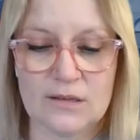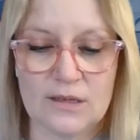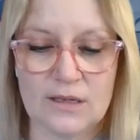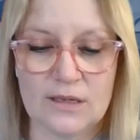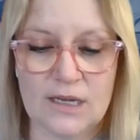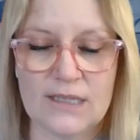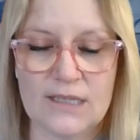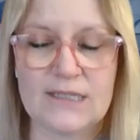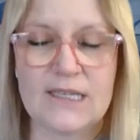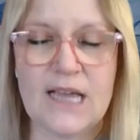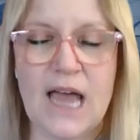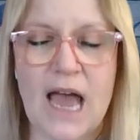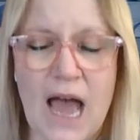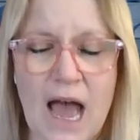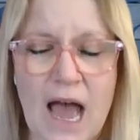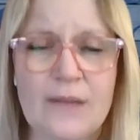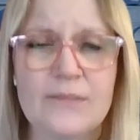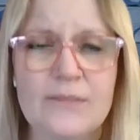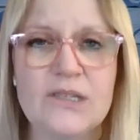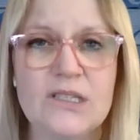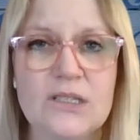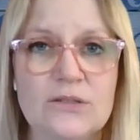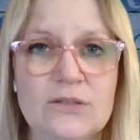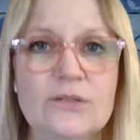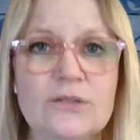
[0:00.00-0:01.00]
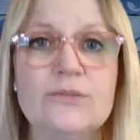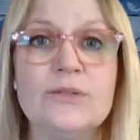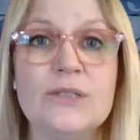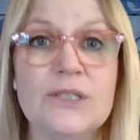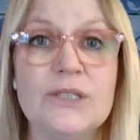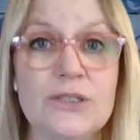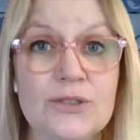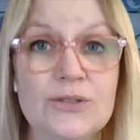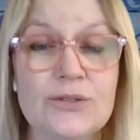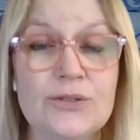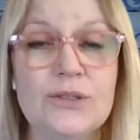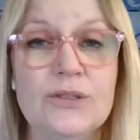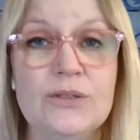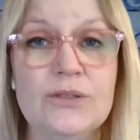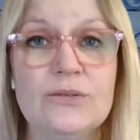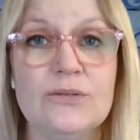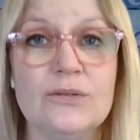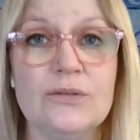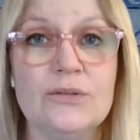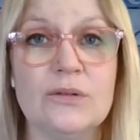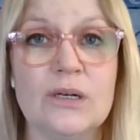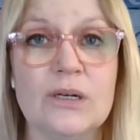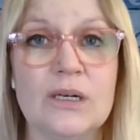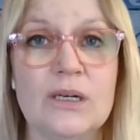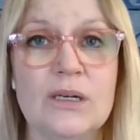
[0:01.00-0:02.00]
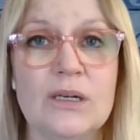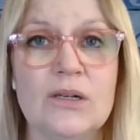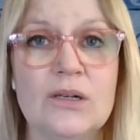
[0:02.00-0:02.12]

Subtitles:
it's absolutely true.